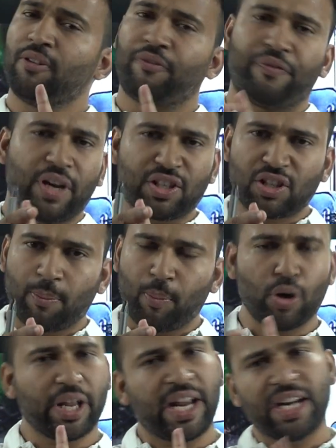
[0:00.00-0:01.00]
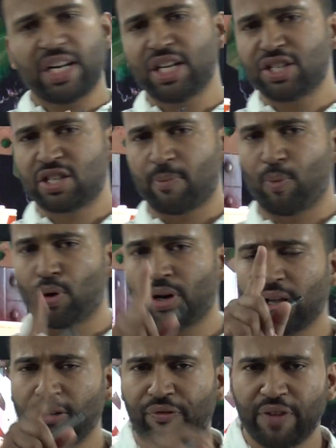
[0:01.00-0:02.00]
fixed support and hinge
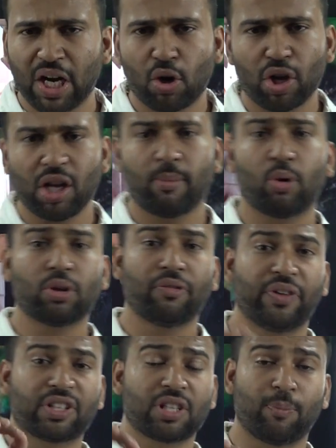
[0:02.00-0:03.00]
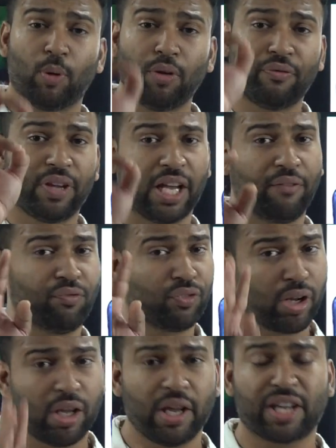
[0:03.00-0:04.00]
support. If we are talking about the fixed support, we have
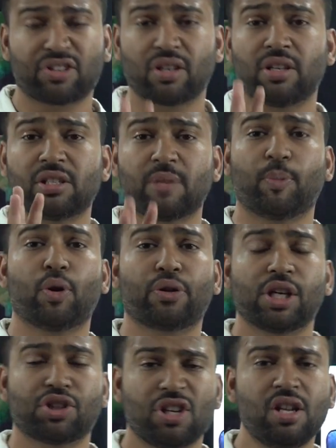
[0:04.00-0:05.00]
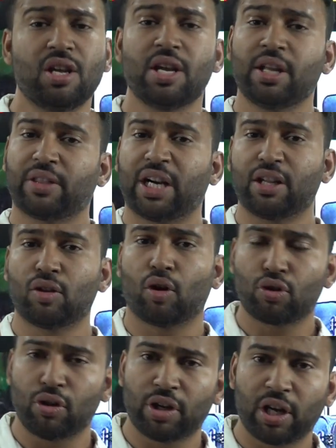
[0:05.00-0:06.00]
three external support reaction, that is
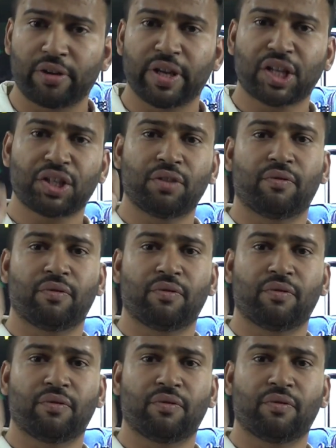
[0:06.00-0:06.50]
horizontal reaction,